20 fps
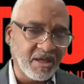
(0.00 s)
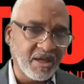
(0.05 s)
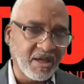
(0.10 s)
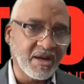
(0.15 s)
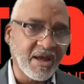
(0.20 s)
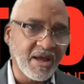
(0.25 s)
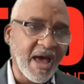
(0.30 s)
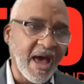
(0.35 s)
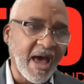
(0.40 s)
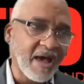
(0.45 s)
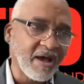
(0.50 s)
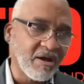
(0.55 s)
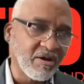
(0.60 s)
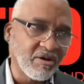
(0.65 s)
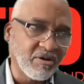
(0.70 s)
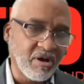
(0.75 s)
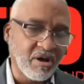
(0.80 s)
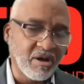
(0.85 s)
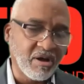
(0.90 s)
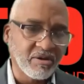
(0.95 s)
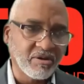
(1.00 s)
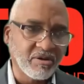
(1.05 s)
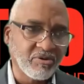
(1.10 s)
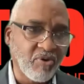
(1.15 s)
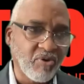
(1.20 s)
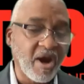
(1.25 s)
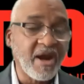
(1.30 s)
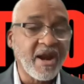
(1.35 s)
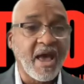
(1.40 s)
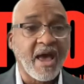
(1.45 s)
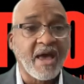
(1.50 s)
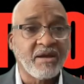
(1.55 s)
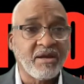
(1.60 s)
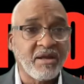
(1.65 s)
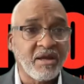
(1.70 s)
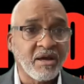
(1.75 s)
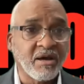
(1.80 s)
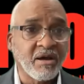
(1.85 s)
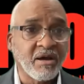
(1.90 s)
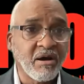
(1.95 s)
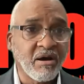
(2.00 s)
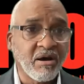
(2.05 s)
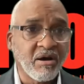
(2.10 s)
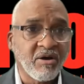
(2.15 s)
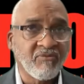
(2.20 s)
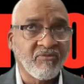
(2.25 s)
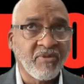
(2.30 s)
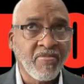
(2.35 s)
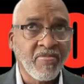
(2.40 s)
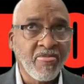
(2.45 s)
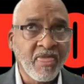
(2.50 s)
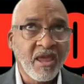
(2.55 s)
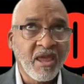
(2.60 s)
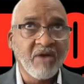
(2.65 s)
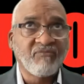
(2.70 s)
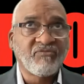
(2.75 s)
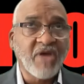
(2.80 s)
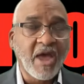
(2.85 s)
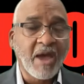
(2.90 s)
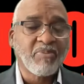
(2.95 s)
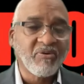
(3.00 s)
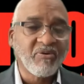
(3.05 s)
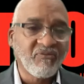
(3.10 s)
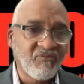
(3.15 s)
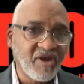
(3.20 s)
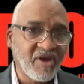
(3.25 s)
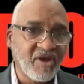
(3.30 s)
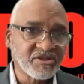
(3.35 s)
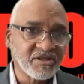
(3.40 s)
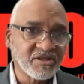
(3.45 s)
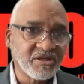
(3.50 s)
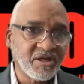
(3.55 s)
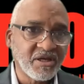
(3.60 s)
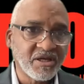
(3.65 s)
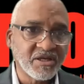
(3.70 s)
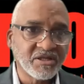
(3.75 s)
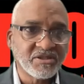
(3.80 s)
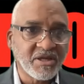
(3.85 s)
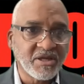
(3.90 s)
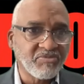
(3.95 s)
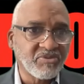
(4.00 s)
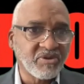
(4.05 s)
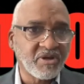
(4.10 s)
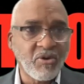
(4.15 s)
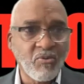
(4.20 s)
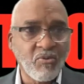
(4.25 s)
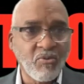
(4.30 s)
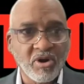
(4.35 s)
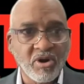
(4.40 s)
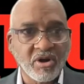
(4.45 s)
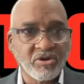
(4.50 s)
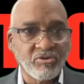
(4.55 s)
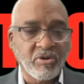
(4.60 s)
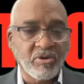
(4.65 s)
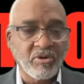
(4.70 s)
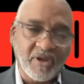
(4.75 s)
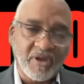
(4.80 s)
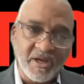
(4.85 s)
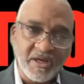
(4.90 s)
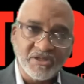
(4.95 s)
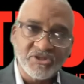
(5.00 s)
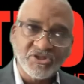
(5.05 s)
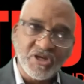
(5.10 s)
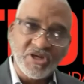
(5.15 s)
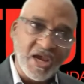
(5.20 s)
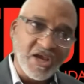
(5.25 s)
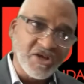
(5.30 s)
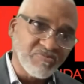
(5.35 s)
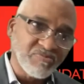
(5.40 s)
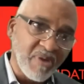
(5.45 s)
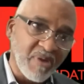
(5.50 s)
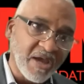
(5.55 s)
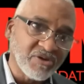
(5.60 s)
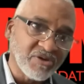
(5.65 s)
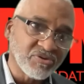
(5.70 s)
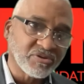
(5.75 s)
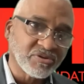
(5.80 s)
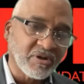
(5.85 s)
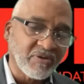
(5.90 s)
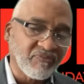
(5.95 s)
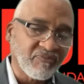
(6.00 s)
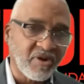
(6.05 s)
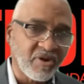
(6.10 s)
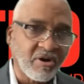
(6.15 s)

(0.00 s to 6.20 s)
get a great idea of if that profession is something they want to do, if they need to change majors, or